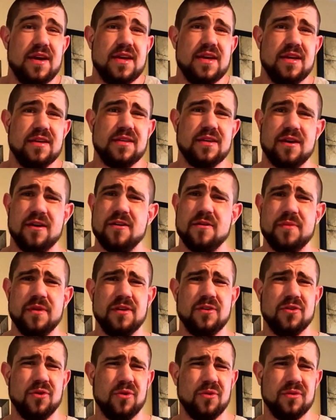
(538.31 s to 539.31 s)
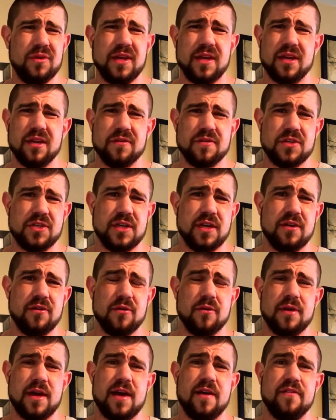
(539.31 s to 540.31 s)
I get tired of being told negative shit
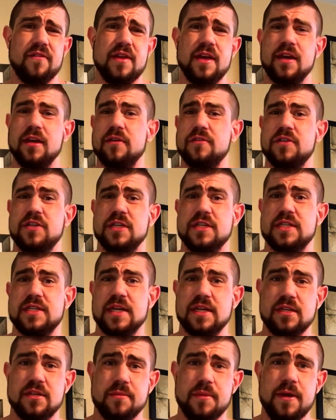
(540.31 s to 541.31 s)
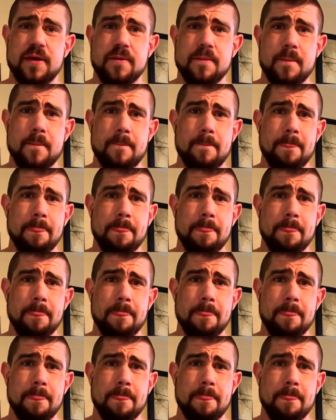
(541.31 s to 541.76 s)
or have negative shit said to me.